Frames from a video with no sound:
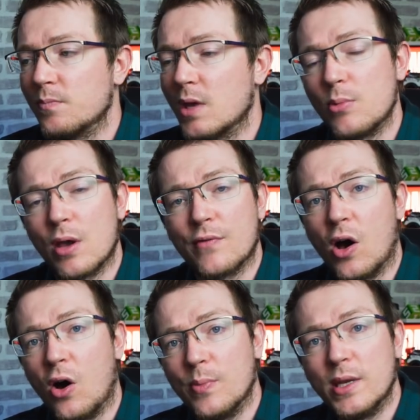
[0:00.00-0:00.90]
Maybe you have a
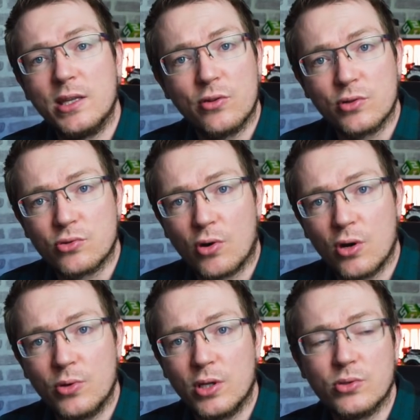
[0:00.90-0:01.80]
hobby, you're a
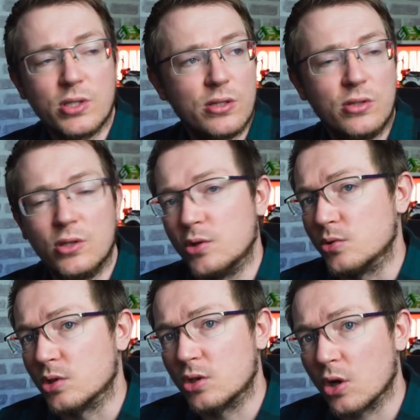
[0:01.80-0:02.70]
drone user, you
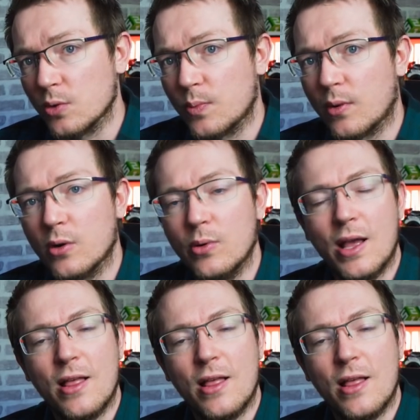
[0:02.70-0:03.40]
use a GoPro,